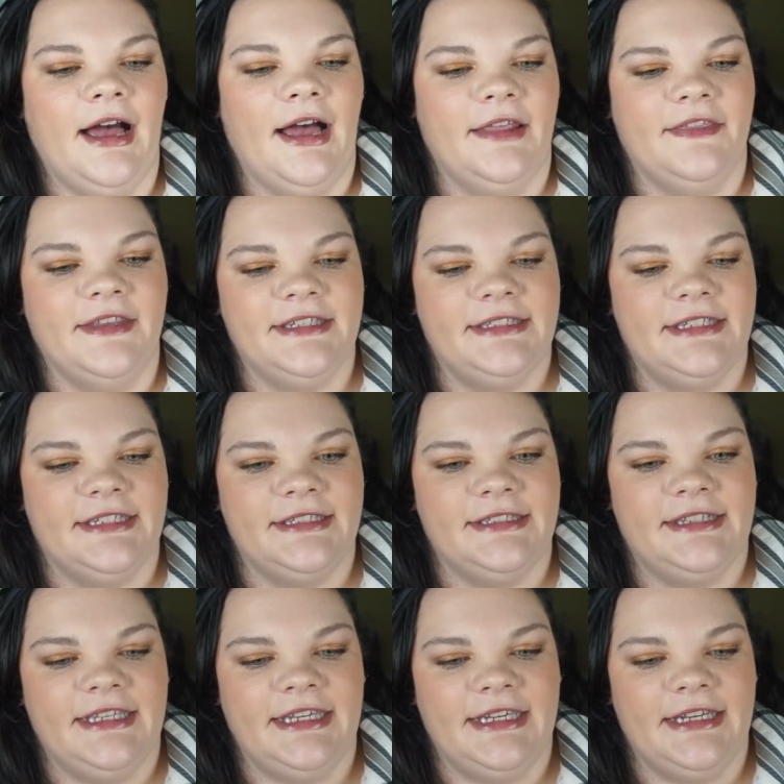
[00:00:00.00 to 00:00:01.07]
This is
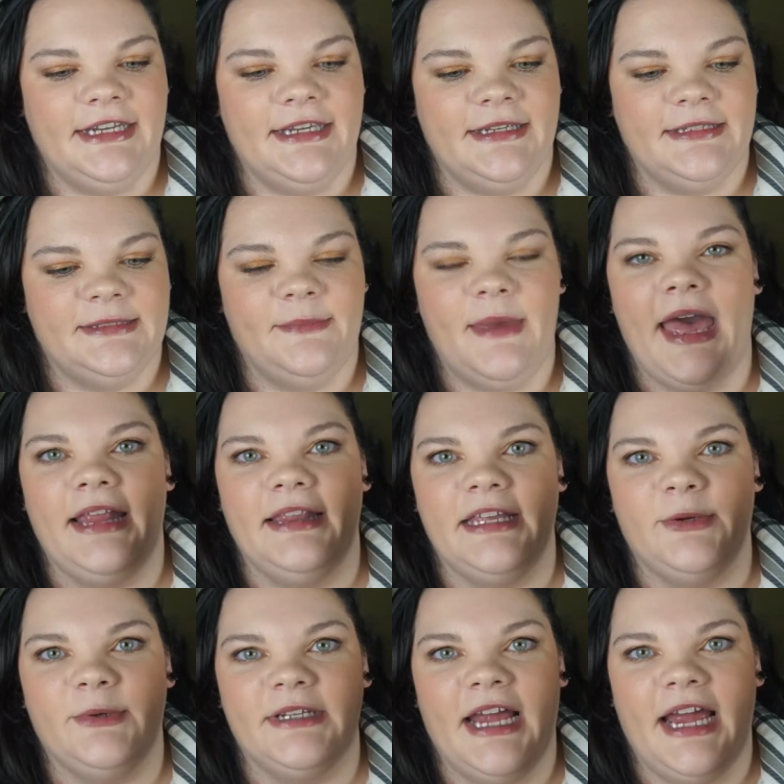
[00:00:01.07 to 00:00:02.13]
the NYX Matte
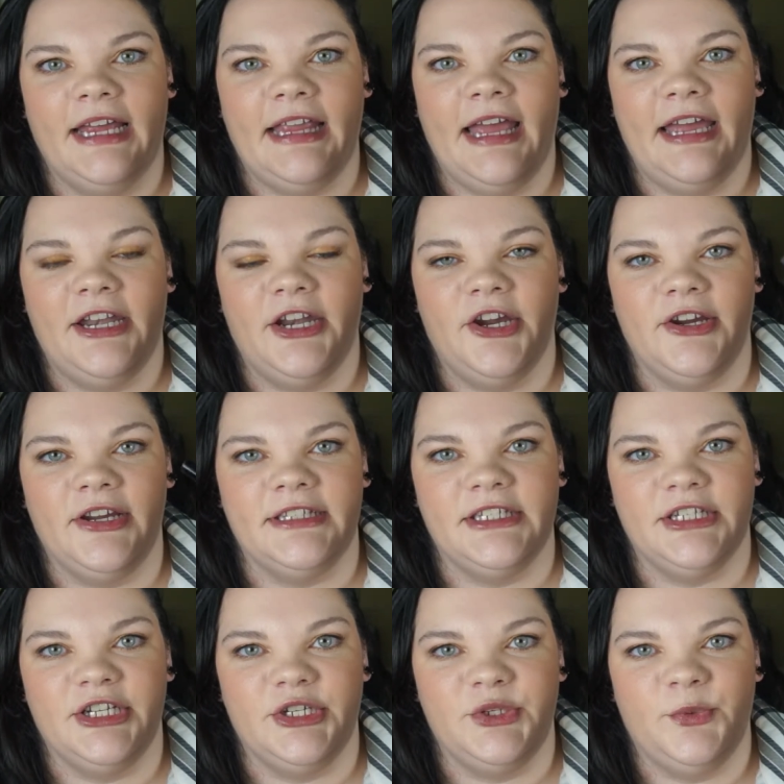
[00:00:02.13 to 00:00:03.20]
Liquid Eyeliner. It's a
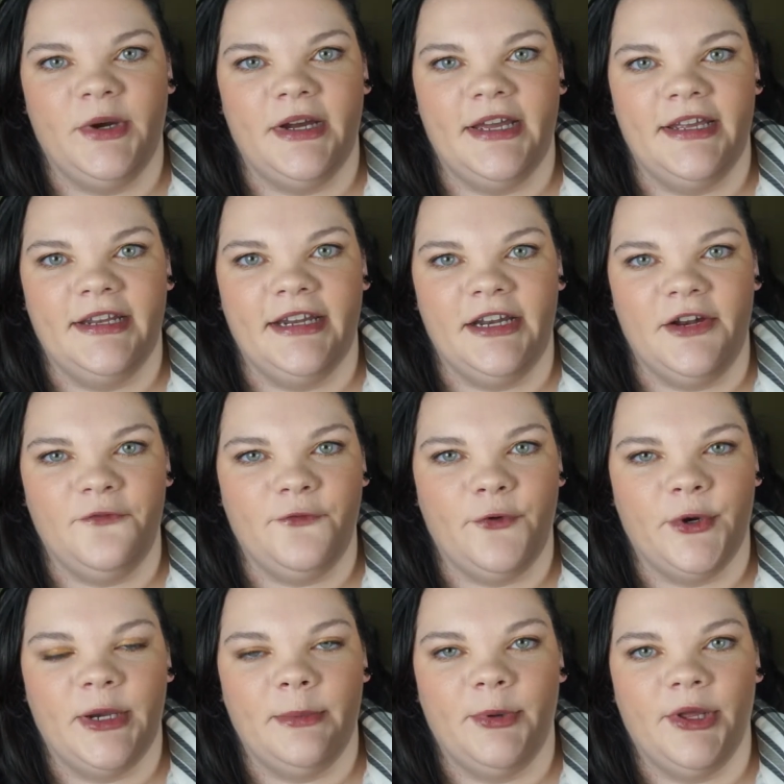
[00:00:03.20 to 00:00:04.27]
good one and
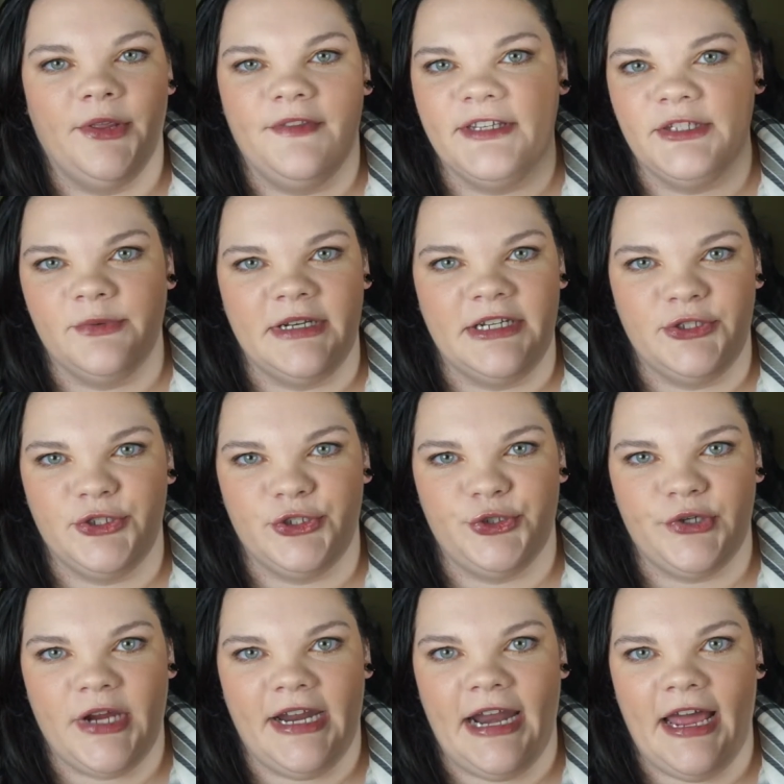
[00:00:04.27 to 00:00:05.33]
affordable. This one is just
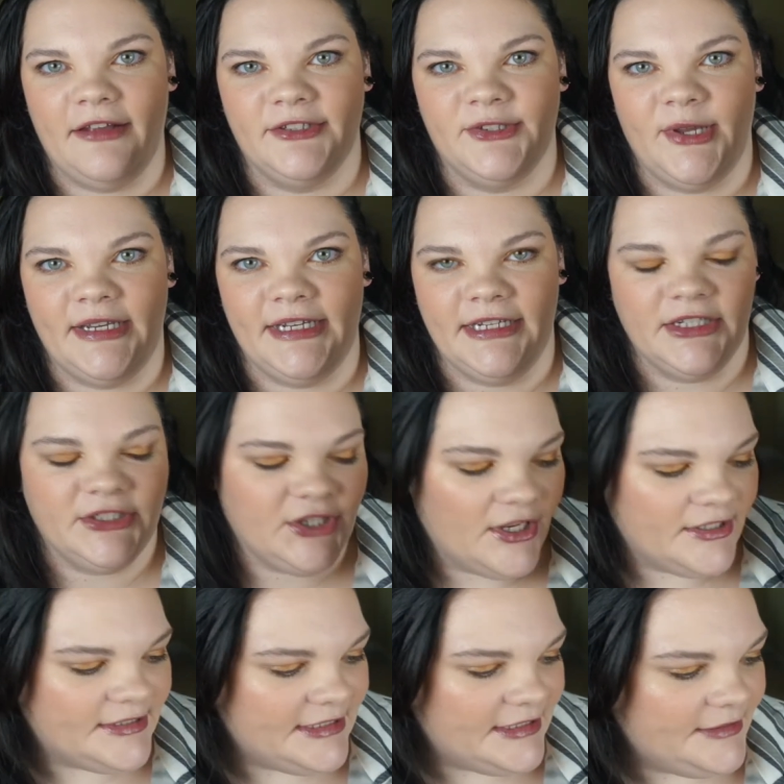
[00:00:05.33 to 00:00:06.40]
dried out, so I need to
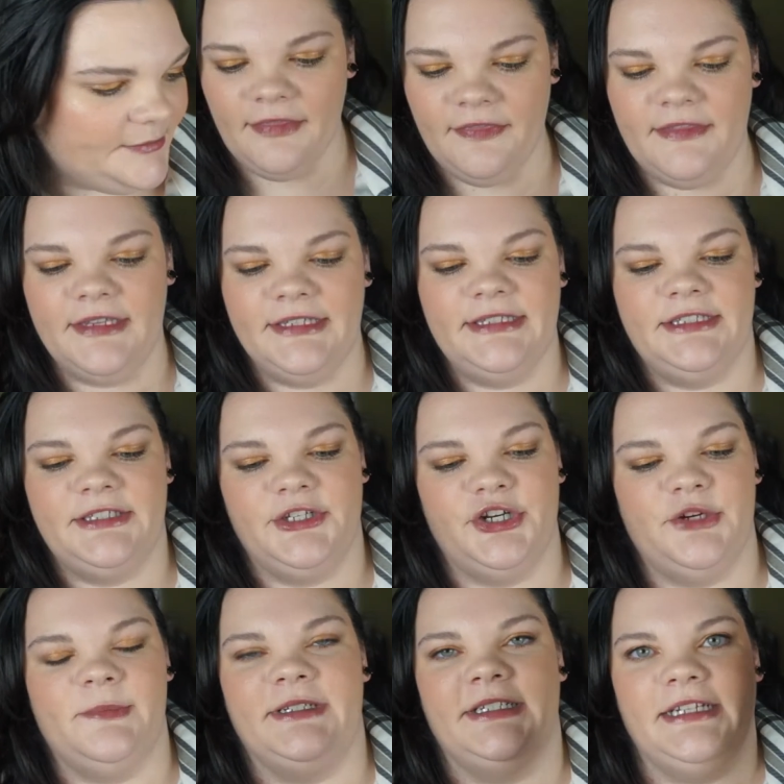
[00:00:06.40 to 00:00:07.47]
toss it. This is the
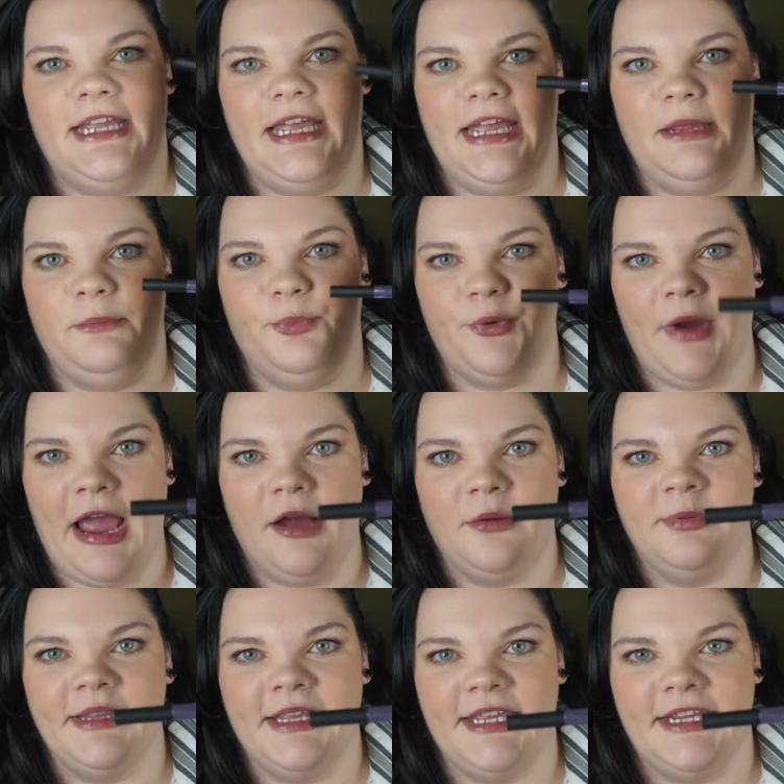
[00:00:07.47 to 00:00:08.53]
Urban Decay Brow
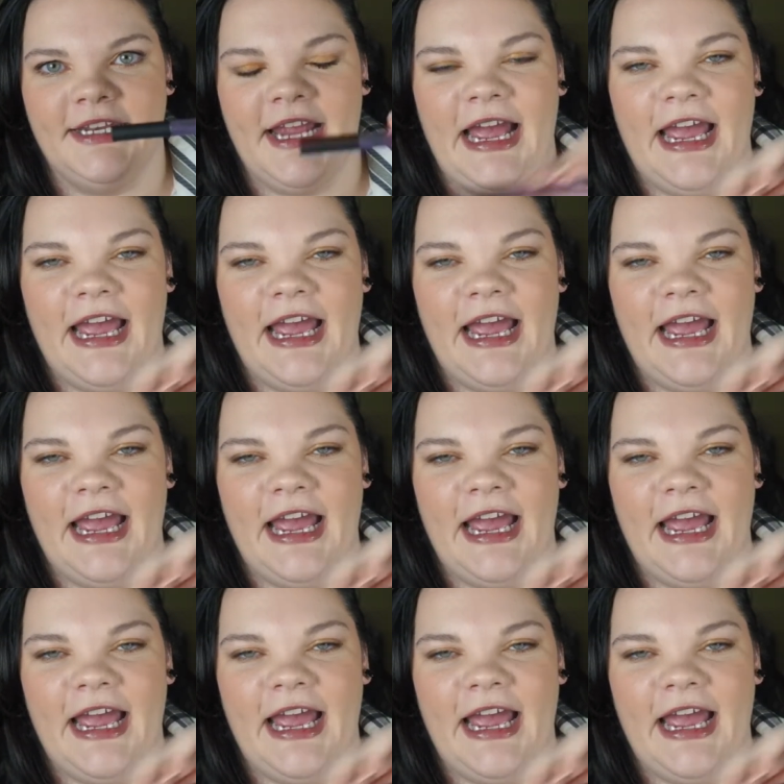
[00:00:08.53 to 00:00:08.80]
Blade.